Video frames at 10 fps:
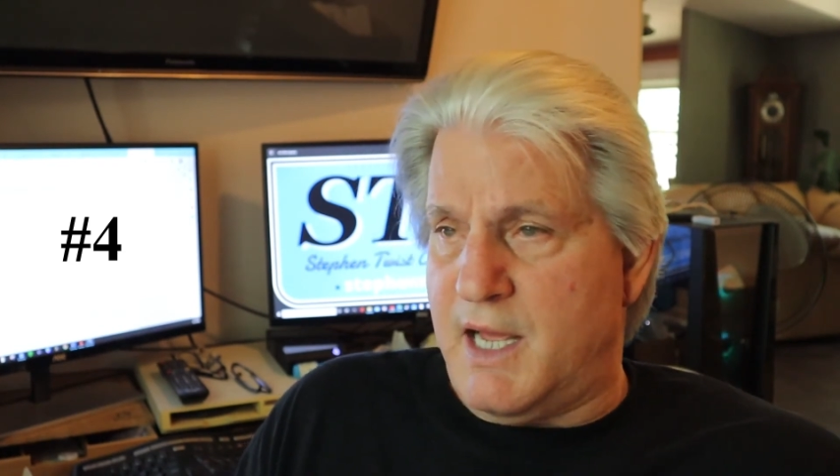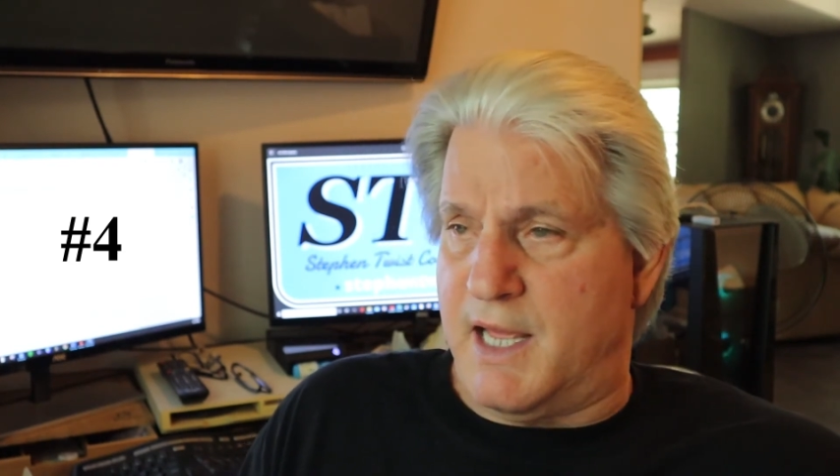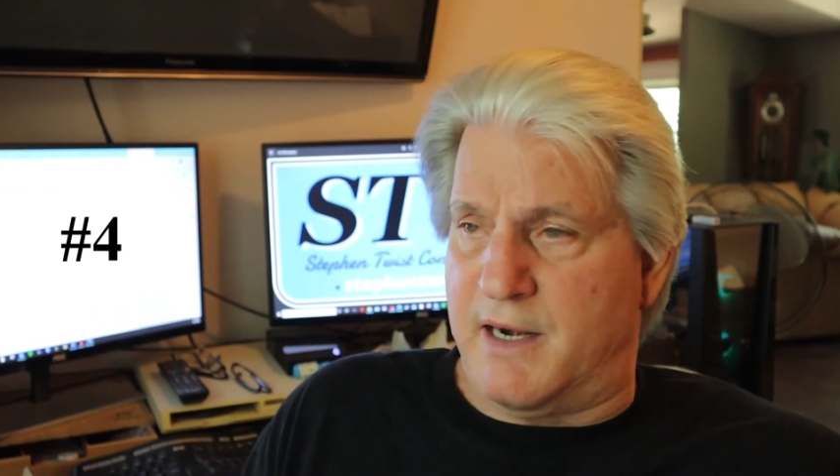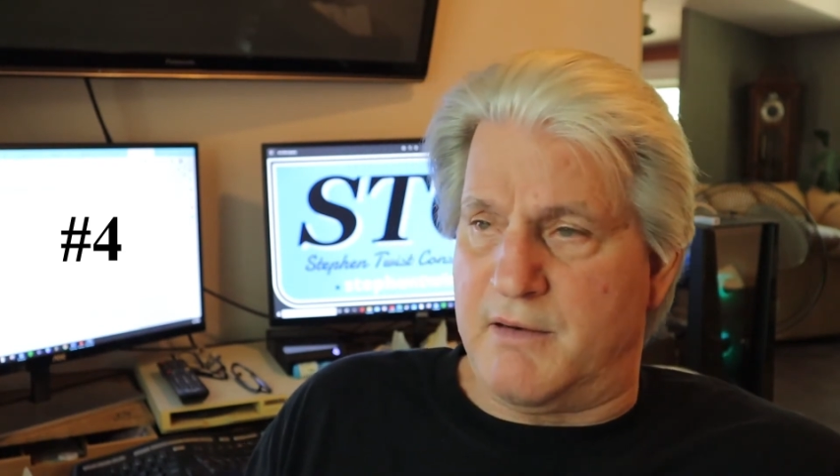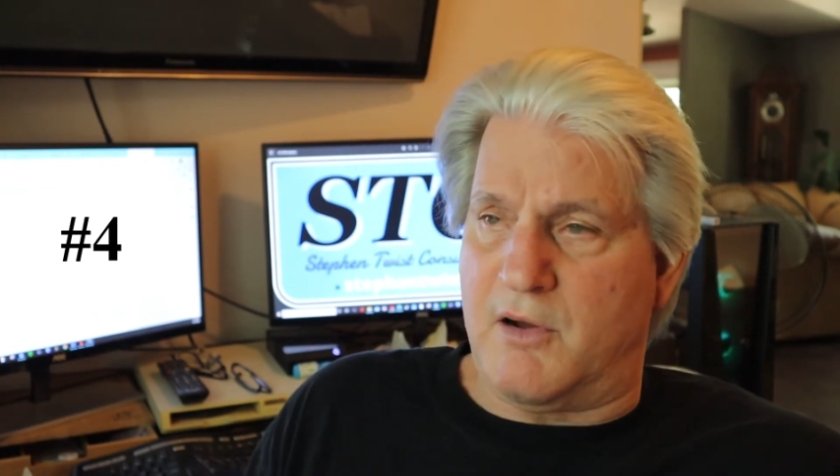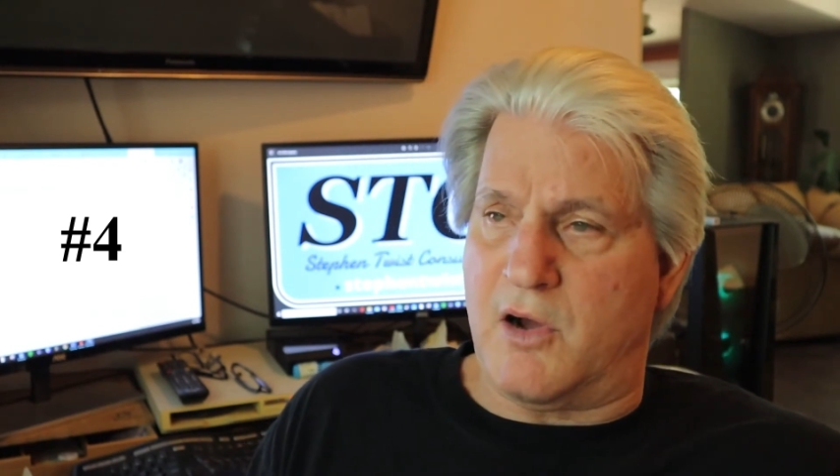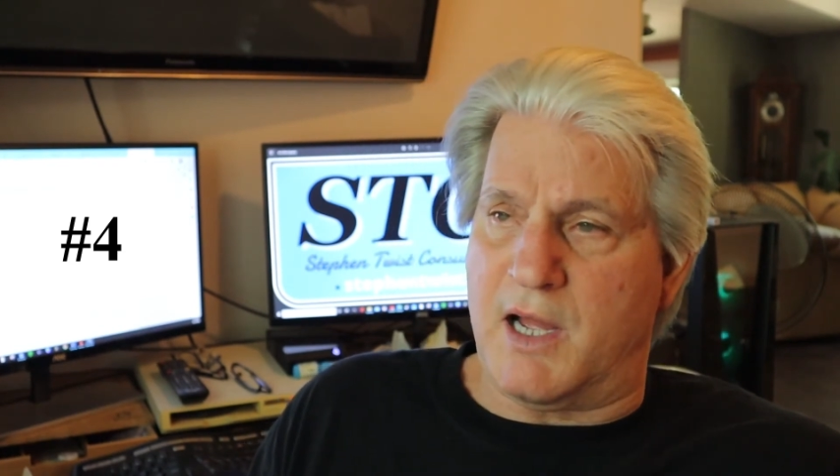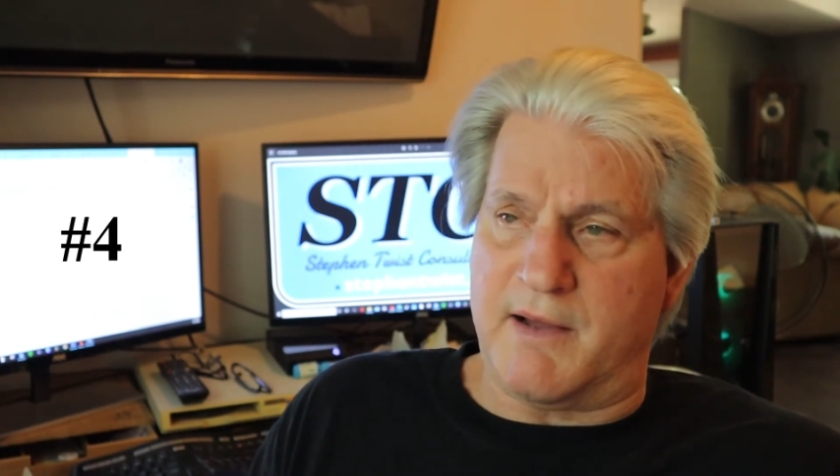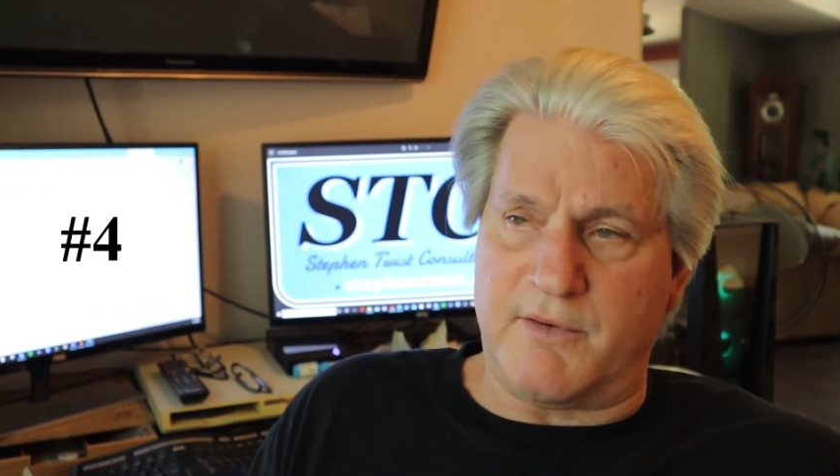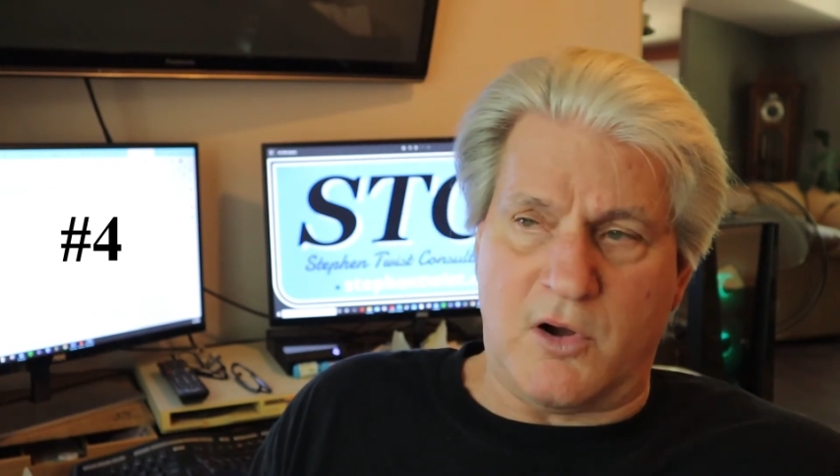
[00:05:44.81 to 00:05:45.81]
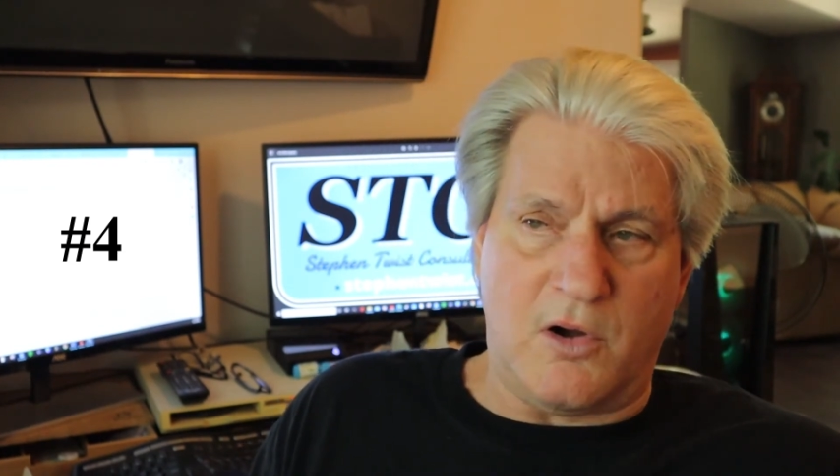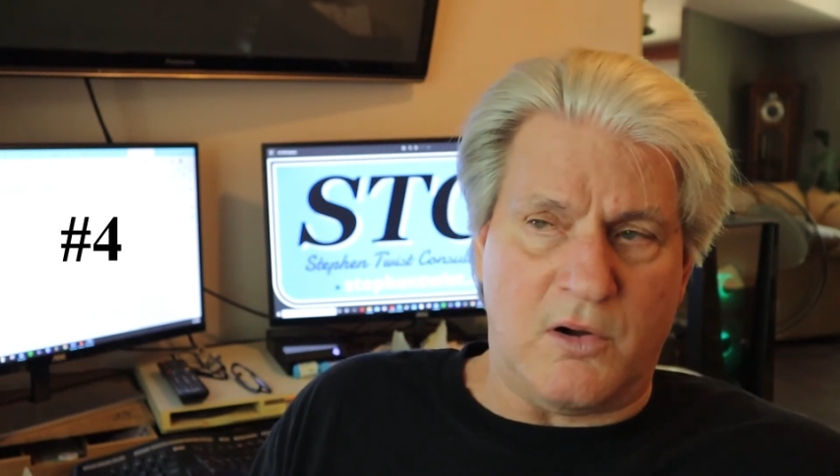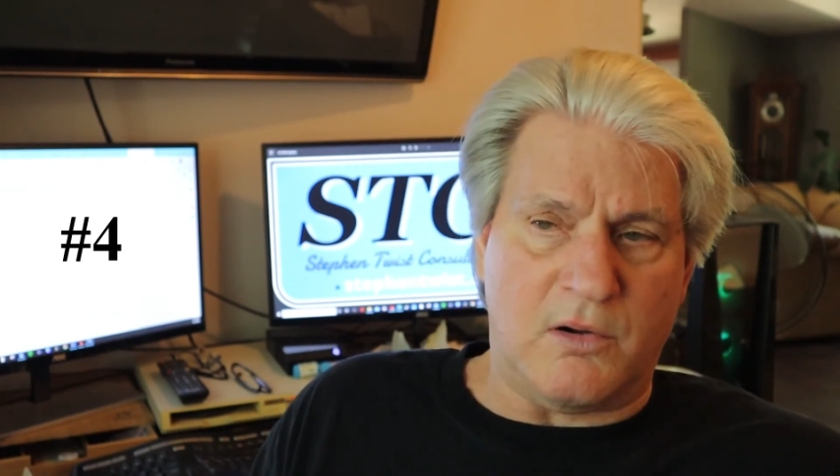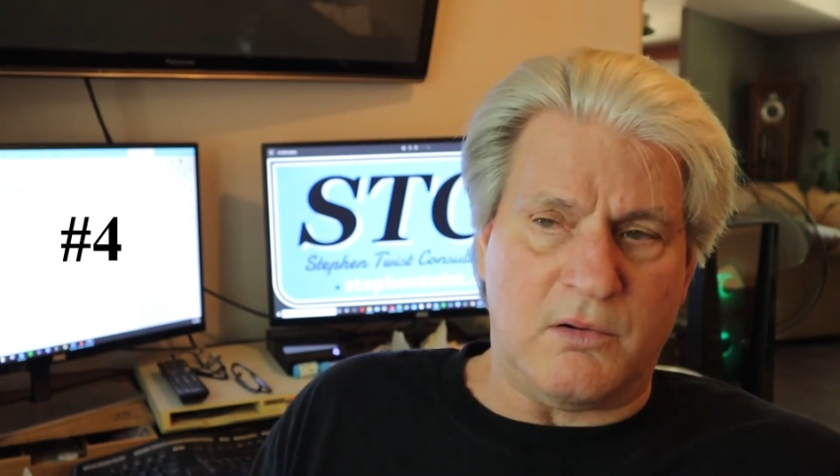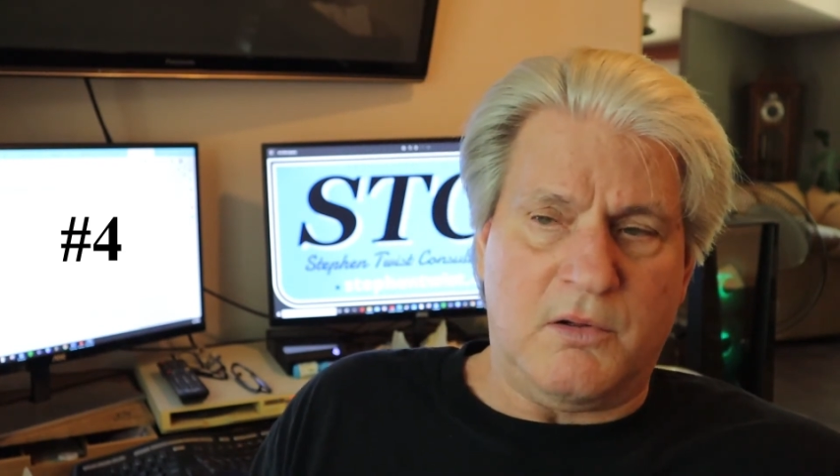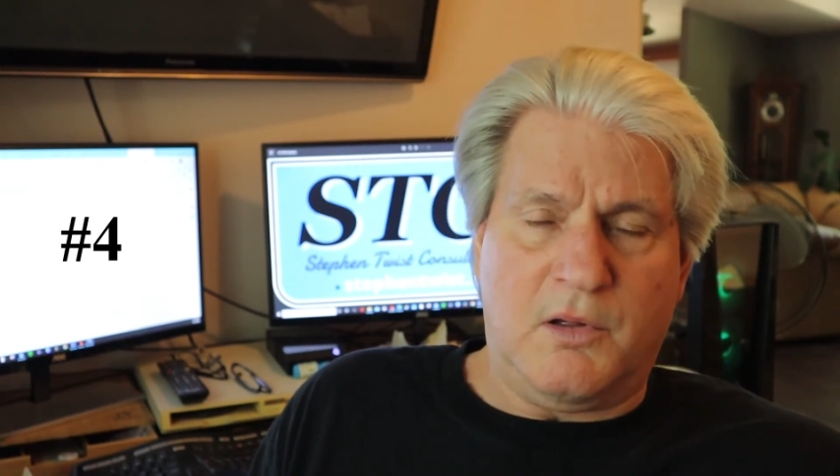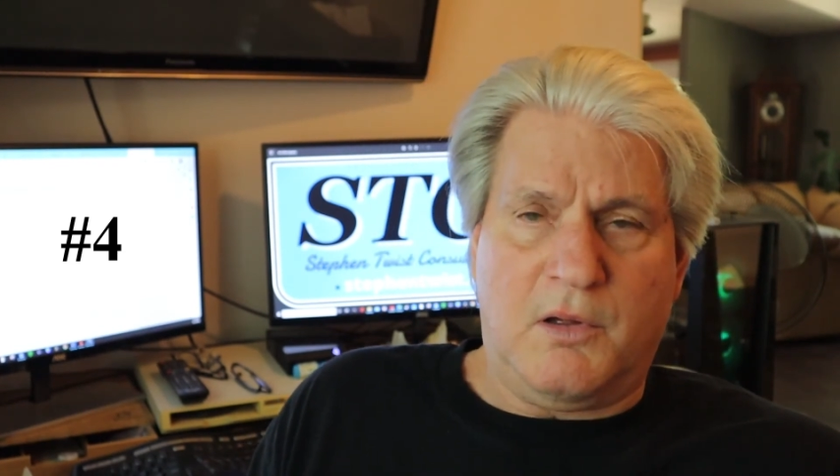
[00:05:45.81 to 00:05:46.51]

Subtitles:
and have all,